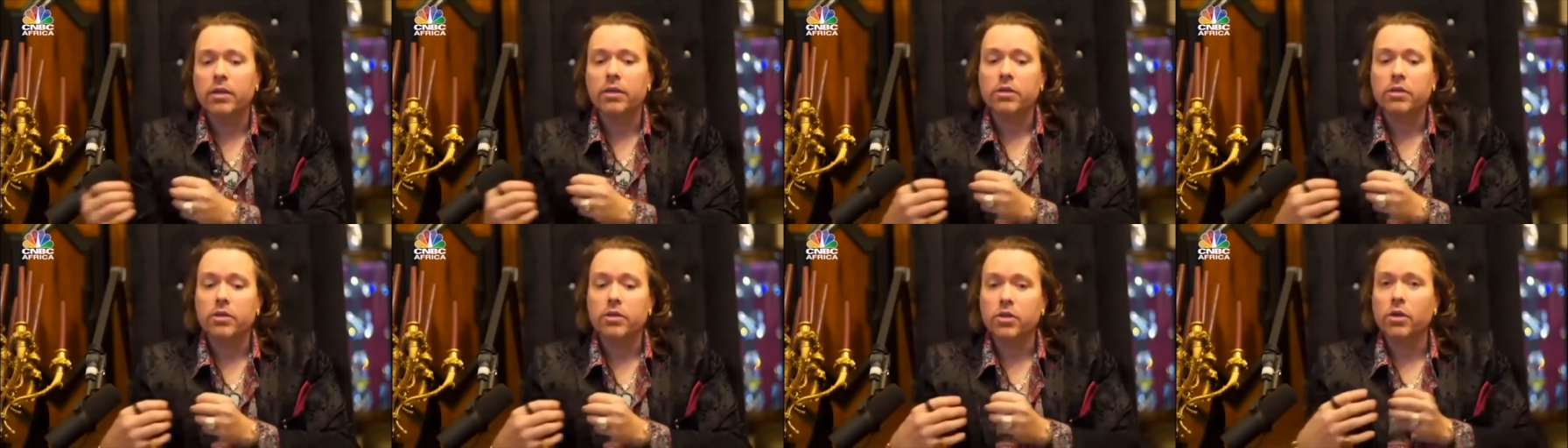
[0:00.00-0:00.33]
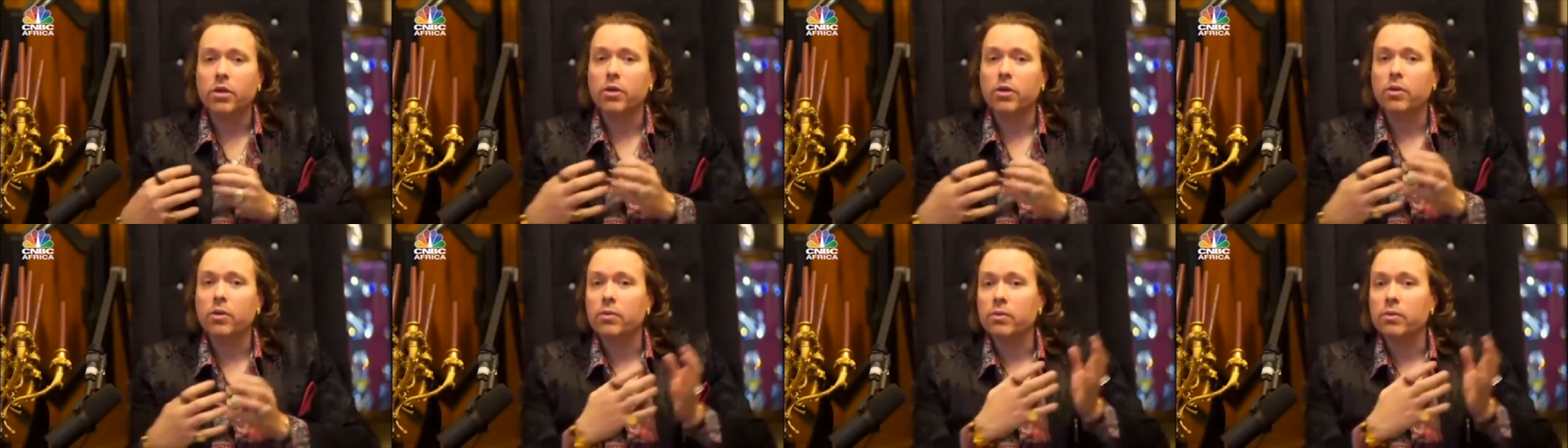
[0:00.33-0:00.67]

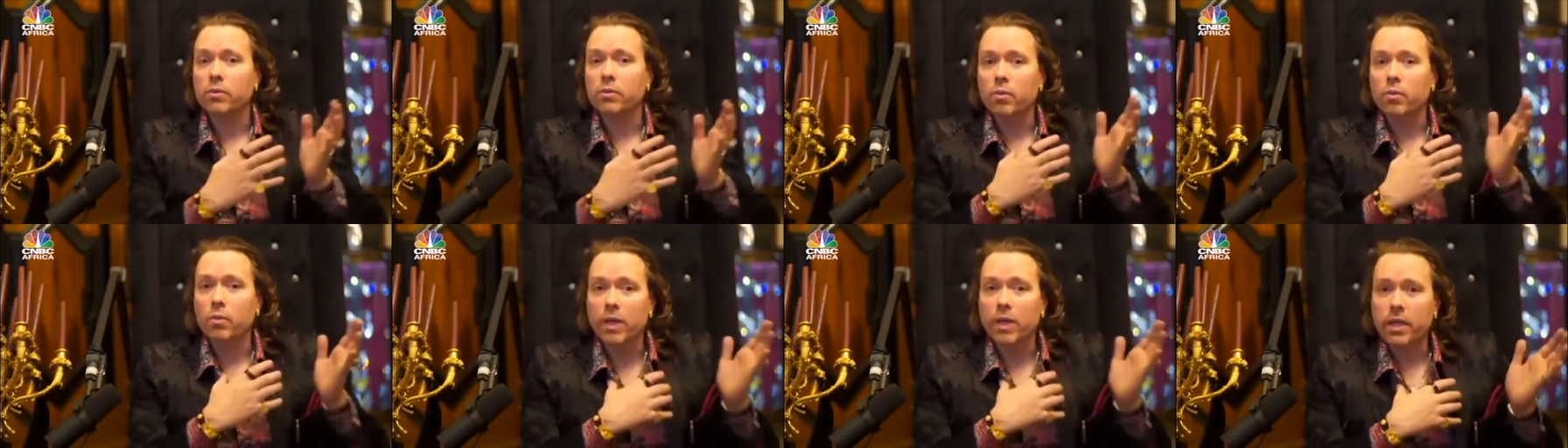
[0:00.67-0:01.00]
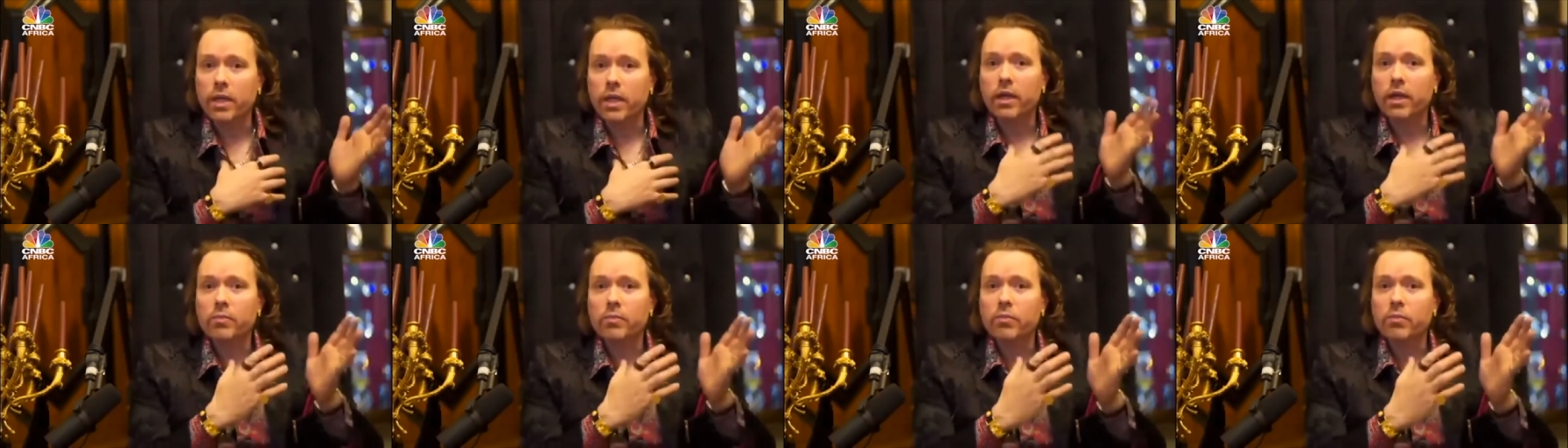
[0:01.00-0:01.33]
So we
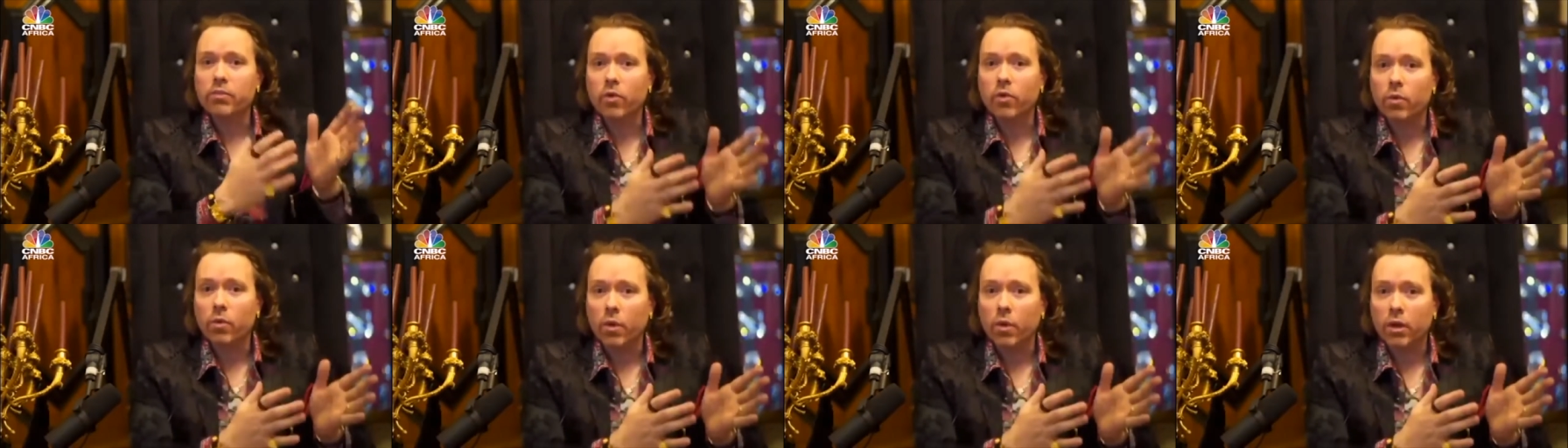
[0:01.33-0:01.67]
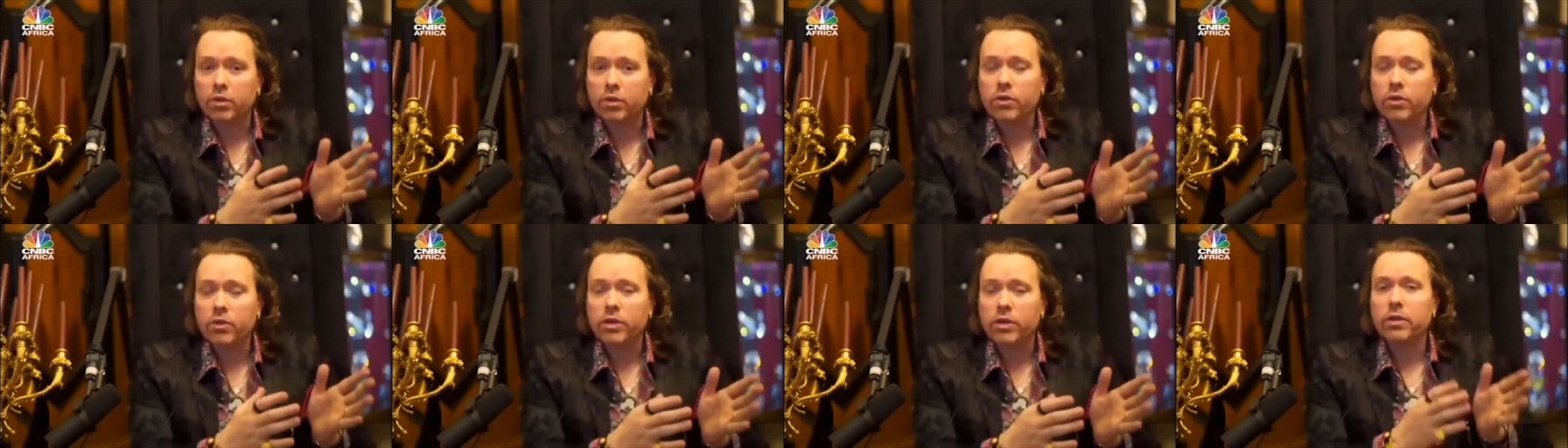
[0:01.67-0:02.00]
got in before
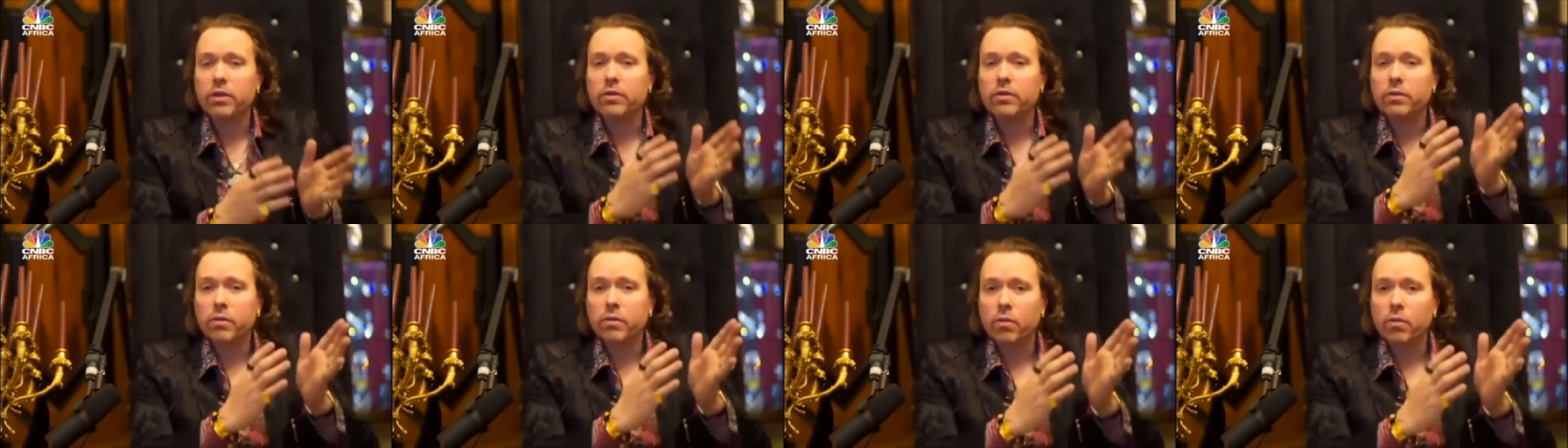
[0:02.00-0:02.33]
Wall Street.